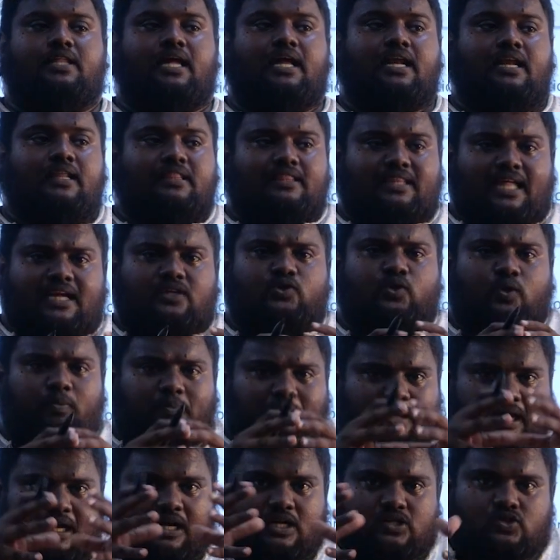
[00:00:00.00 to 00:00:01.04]
Then there should
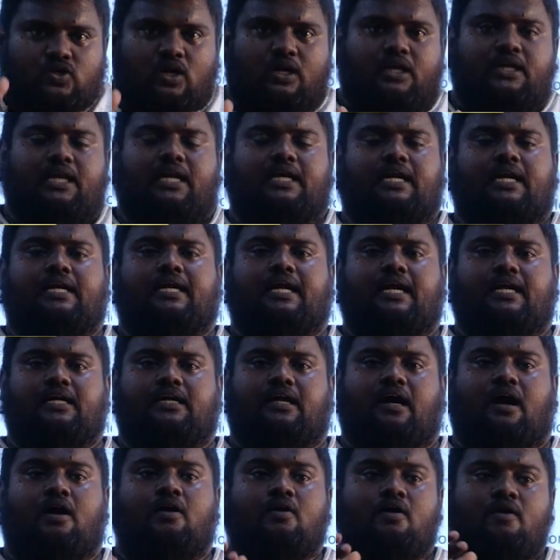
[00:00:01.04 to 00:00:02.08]
be a consolidated
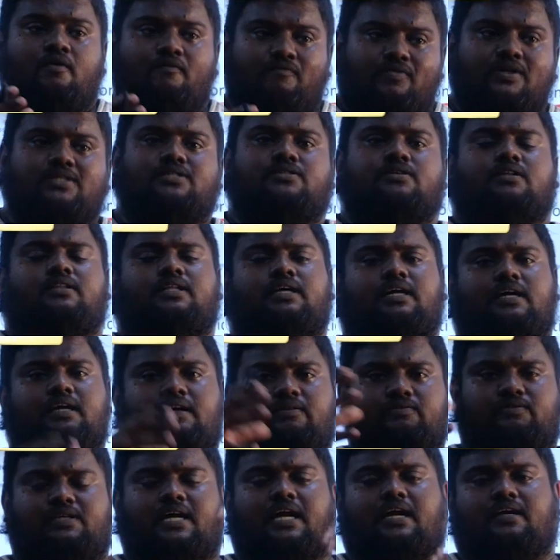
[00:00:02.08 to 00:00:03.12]
data which
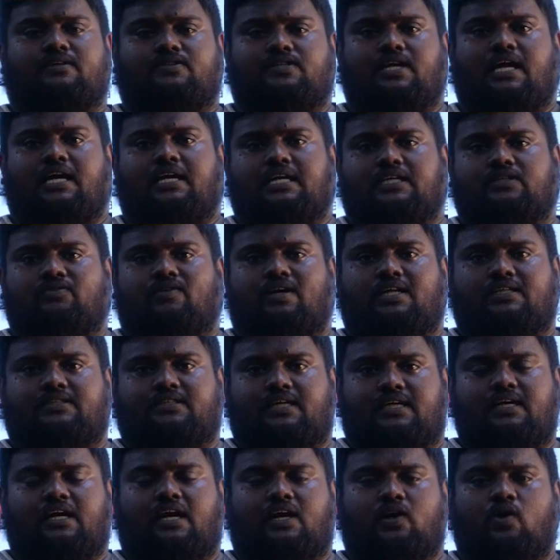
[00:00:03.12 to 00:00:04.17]
the state as well as
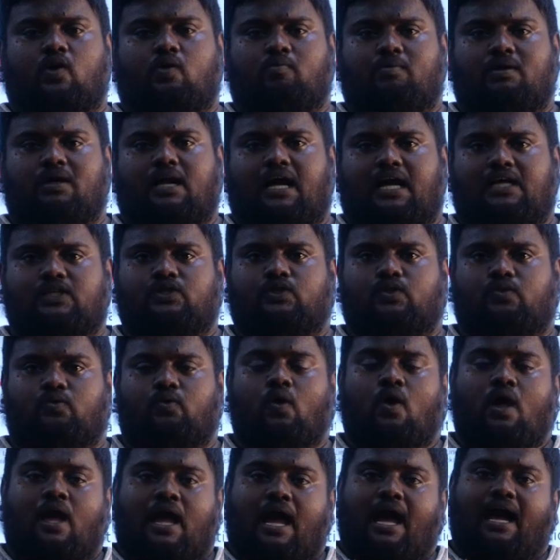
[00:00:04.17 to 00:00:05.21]
central government has
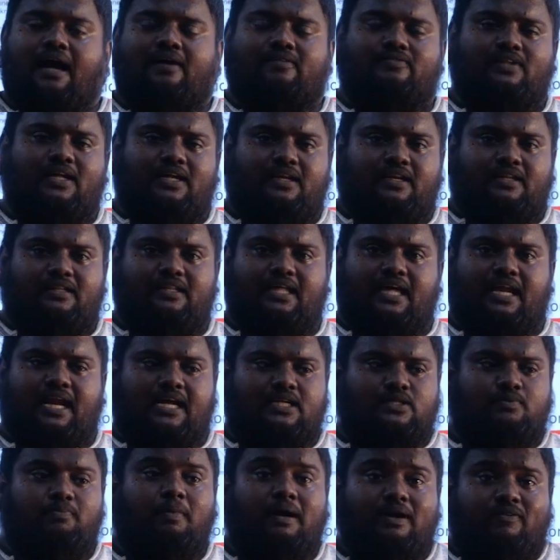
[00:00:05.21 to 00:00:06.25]
to have in their
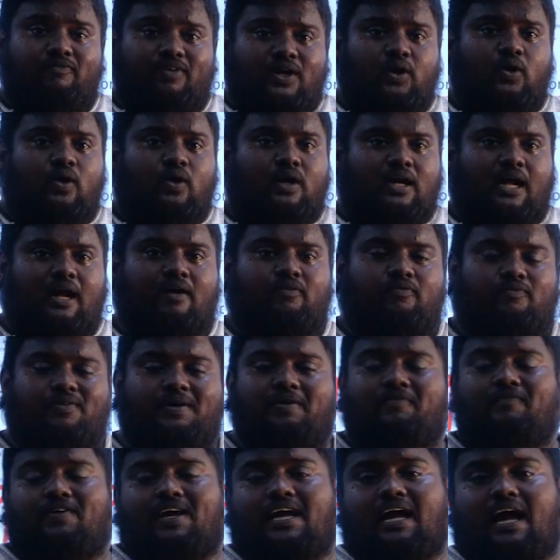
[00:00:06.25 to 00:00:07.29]
hands. But we don't have.
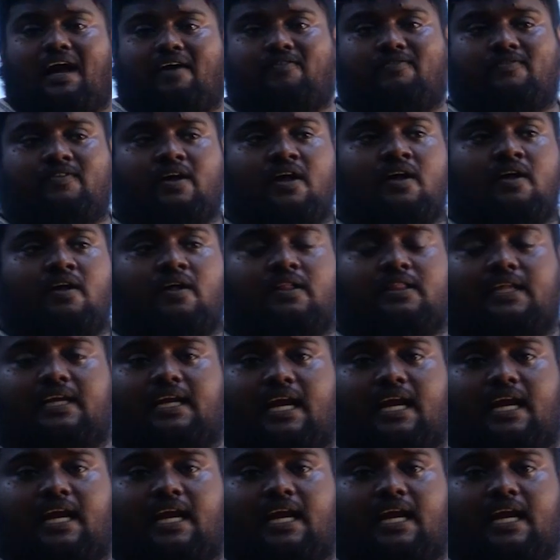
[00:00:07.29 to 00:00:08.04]
We have the